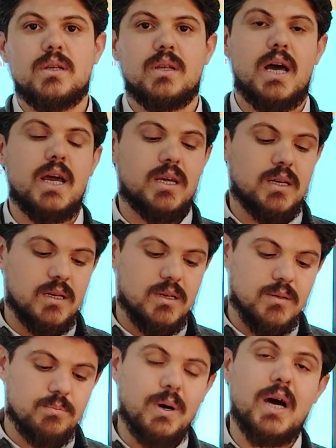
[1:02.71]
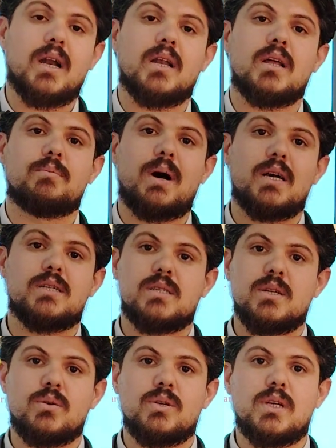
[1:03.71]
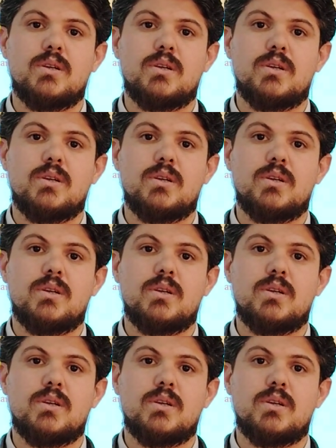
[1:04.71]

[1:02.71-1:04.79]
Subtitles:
like parallel by 0